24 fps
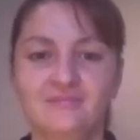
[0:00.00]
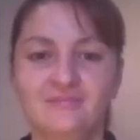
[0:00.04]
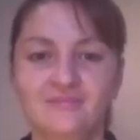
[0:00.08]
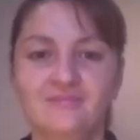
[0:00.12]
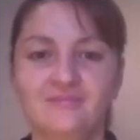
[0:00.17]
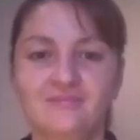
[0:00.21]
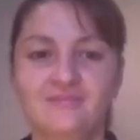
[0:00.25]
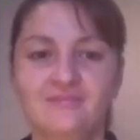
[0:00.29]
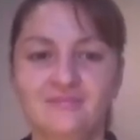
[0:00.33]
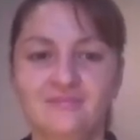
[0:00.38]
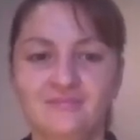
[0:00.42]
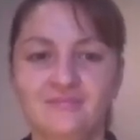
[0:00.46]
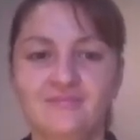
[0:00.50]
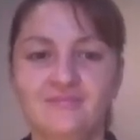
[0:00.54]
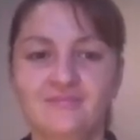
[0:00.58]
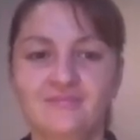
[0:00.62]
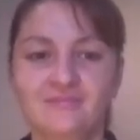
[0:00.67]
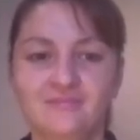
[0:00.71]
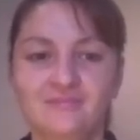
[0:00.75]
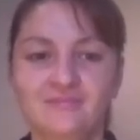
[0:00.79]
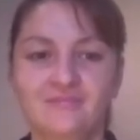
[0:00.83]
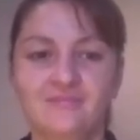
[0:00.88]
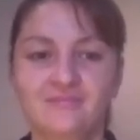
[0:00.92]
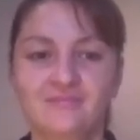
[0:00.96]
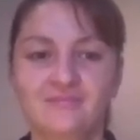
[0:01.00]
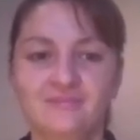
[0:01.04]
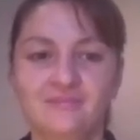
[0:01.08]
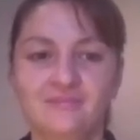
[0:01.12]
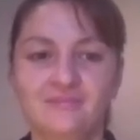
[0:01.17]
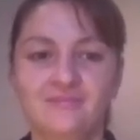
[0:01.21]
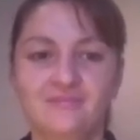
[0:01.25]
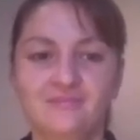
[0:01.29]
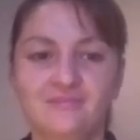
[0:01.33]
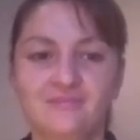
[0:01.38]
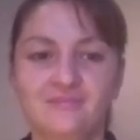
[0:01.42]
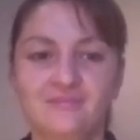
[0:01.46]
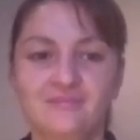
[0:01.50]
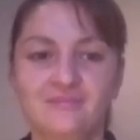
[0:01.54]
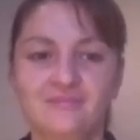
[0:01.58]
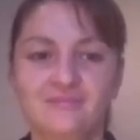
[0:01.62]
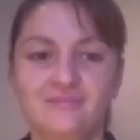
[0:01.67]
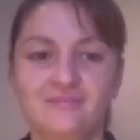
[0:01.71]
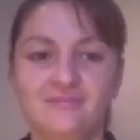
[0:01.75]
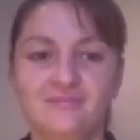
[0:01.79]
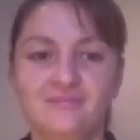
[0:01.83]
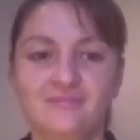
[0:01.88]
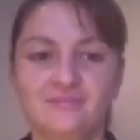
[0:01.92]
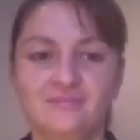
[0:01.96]

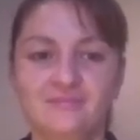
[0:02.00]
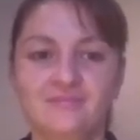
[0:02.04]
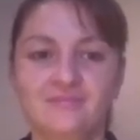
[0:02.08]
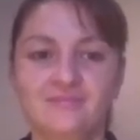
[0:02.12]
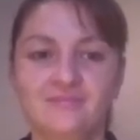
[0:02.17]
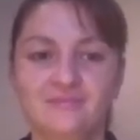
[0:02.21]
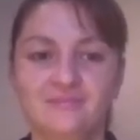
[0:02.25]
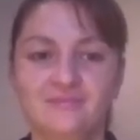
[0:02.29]
(silent)